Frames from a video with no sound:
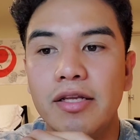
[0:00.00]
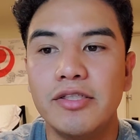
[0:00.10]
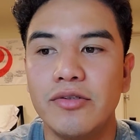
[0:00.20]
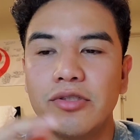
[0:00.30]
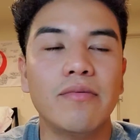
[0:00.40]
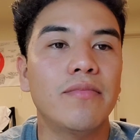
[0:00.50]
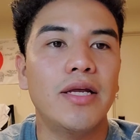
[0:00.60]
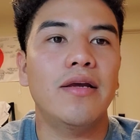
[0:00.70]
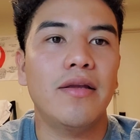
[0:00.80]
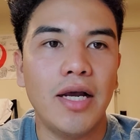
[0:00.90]
So some
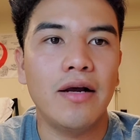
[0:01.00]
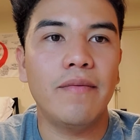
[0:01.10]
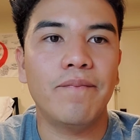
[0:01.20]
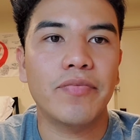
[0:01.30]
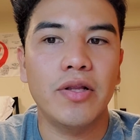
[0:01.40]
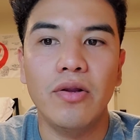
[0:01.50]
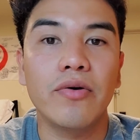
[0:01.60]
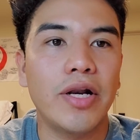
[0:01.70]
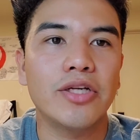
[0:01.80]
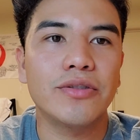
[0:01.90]
like um,
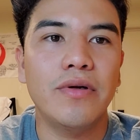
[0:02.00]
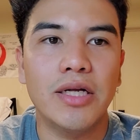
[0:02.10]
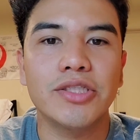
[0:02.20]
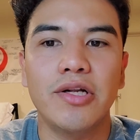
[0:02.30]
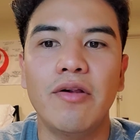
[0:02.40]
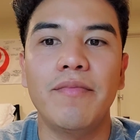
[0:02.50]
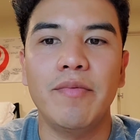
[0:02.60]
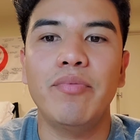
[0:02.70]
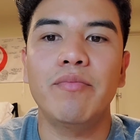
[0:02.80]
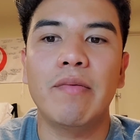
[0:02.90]
local national actually helped me
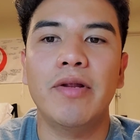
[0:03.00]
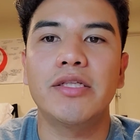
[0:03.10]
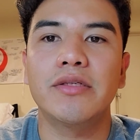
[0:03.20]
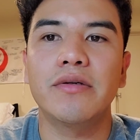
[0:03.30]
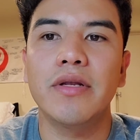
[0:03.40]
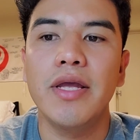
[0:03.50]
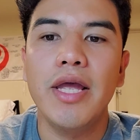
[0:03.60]
put my plates on.